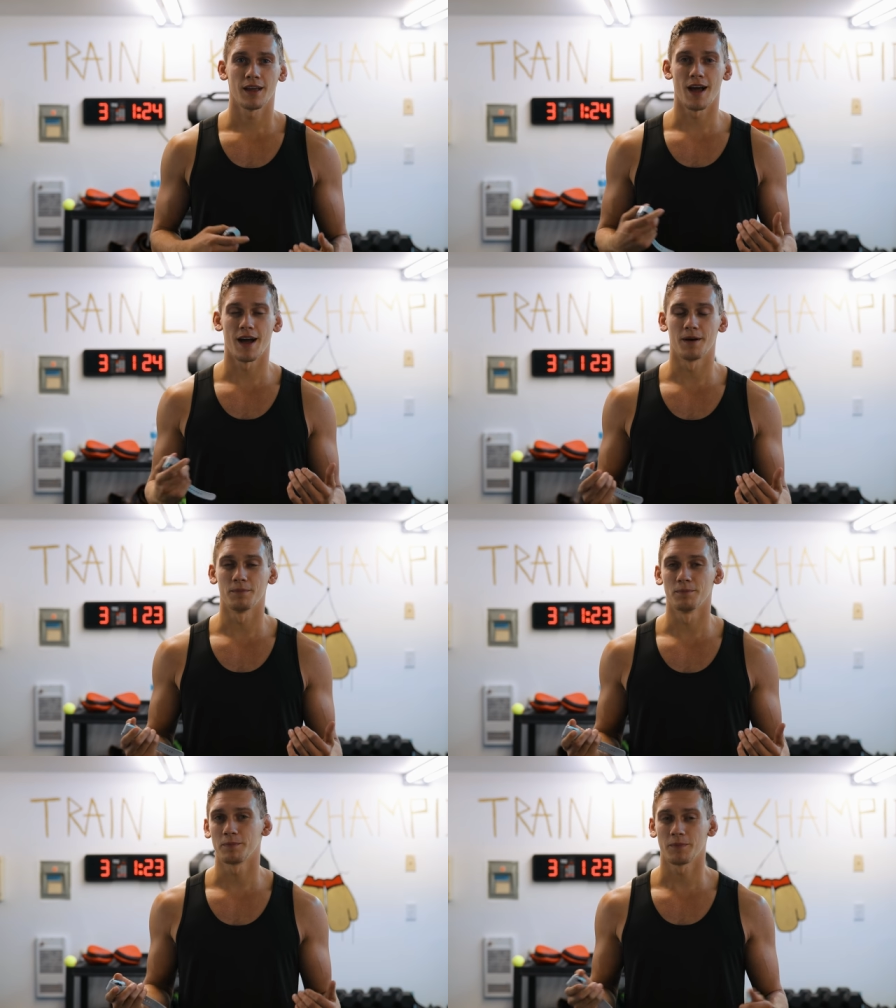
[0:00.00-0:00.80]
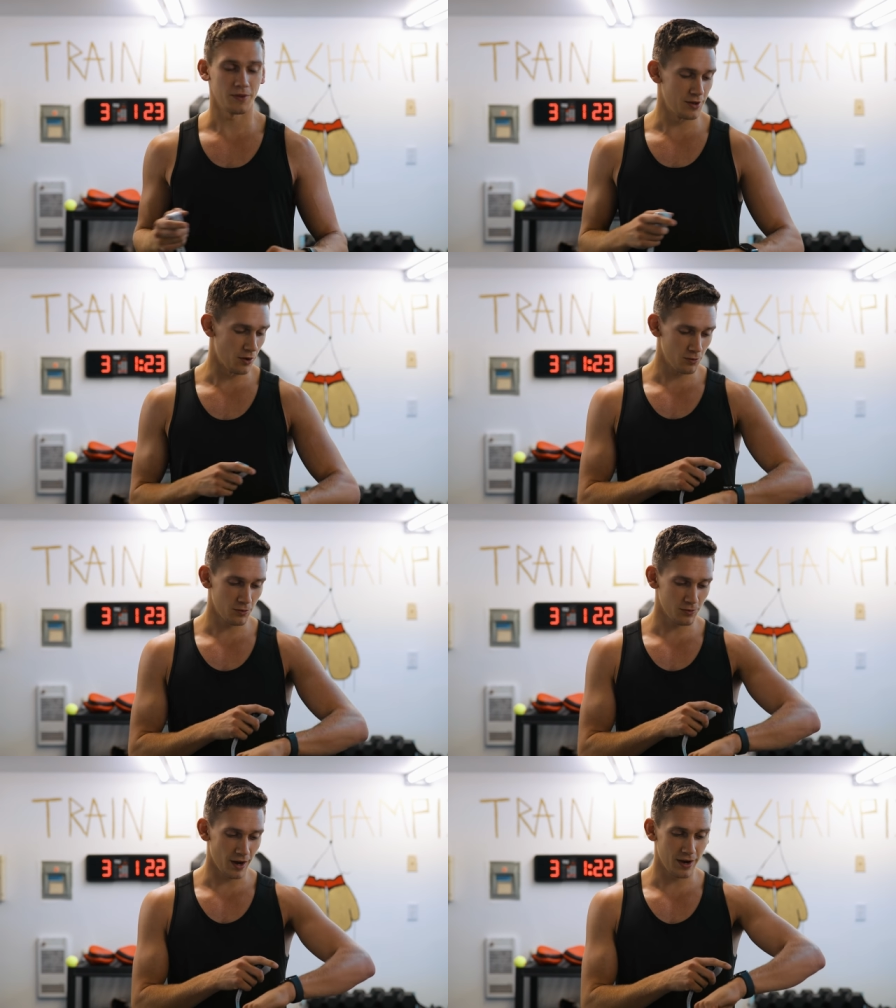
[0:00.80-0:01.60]
Um, you know,
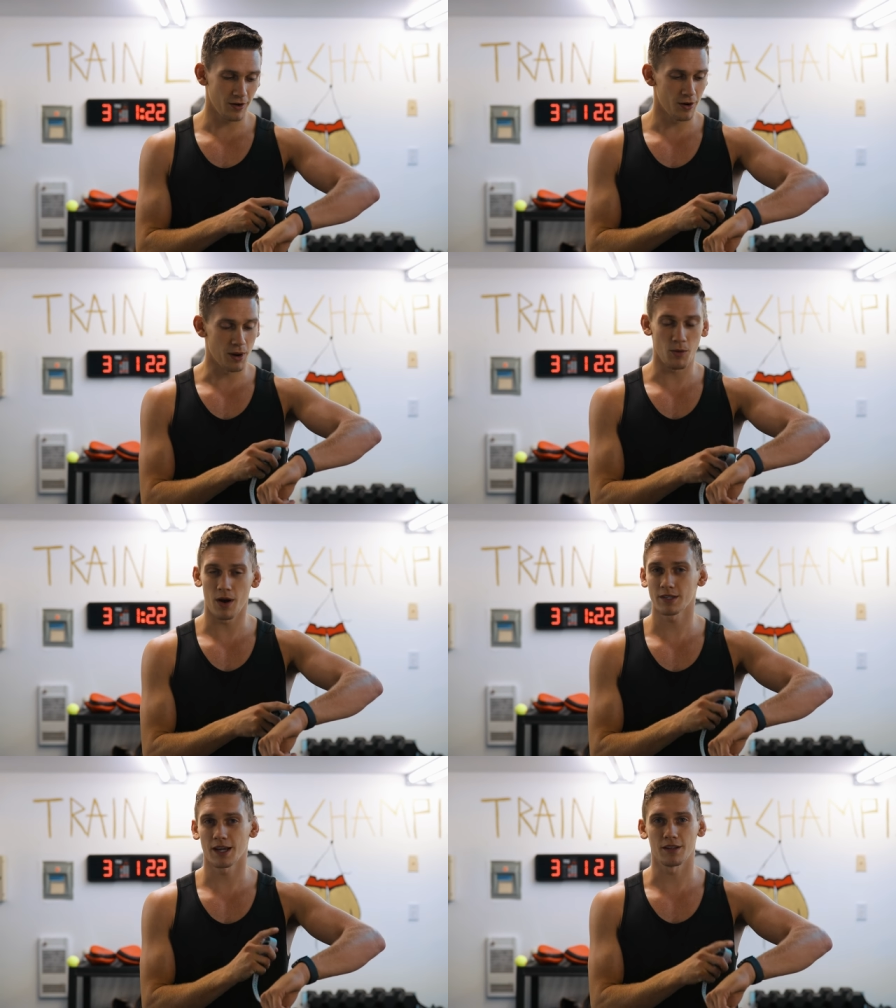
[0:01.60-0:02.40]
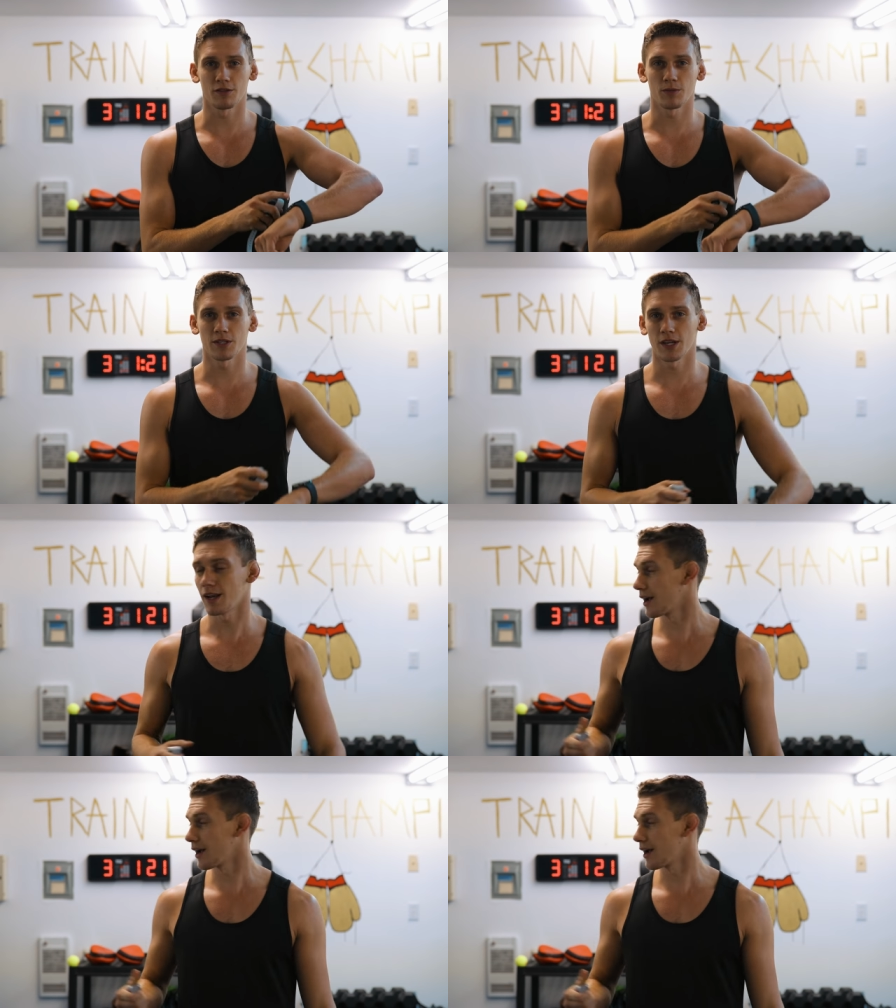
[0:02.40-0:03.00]
right here on my watch, I can switch it.